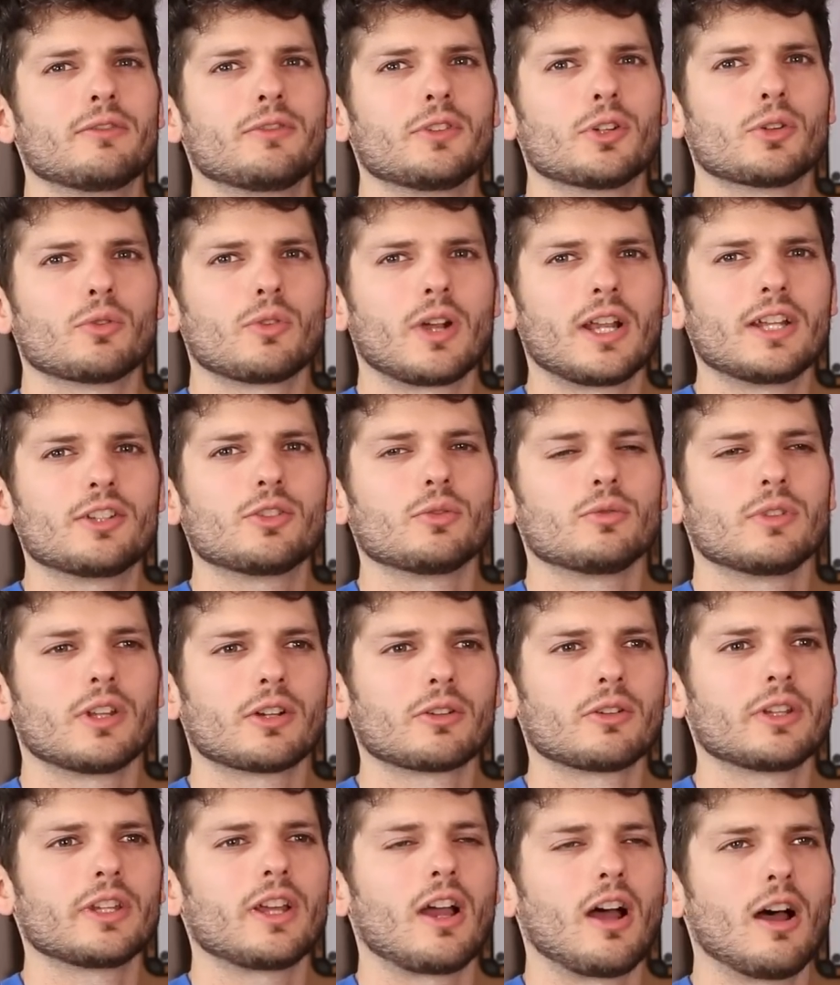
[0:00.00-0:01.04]
if you're ready to
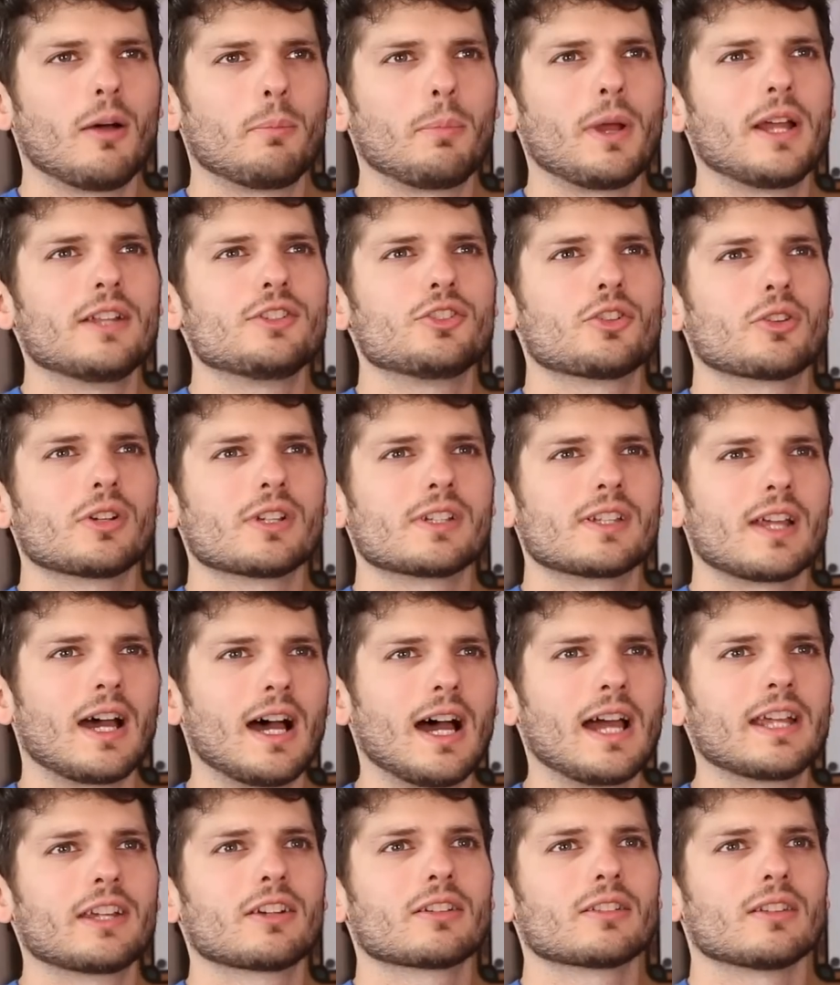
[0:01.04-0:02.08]
literally upend your
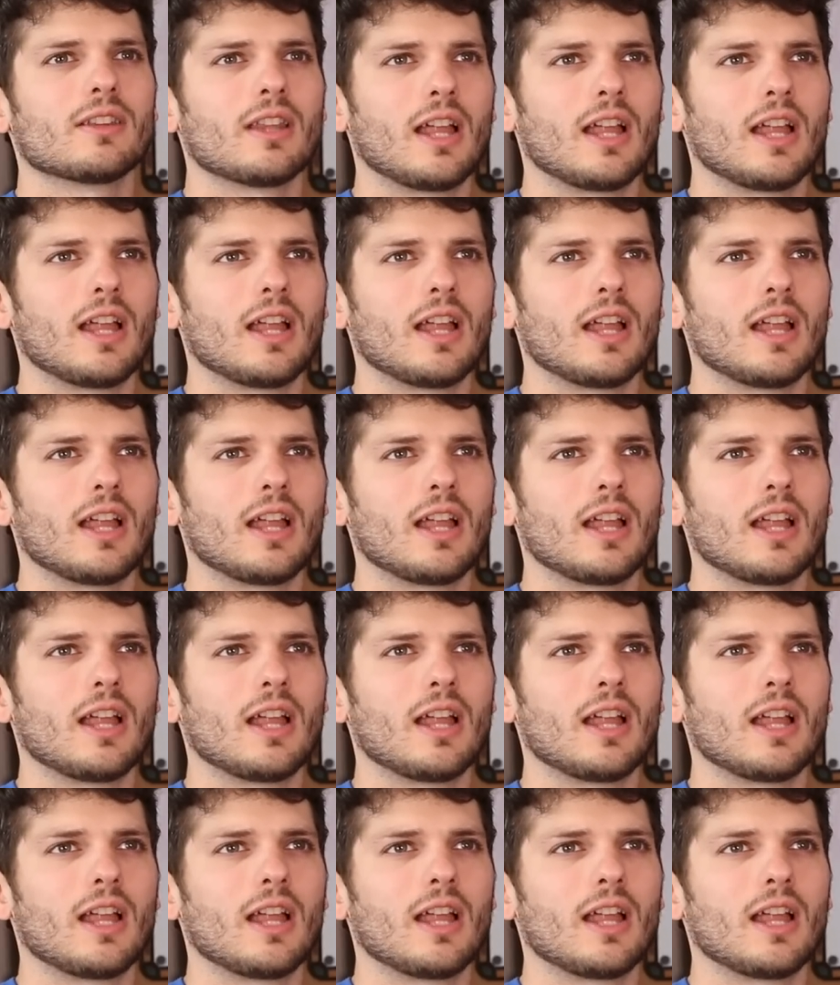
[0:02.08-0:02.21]
entire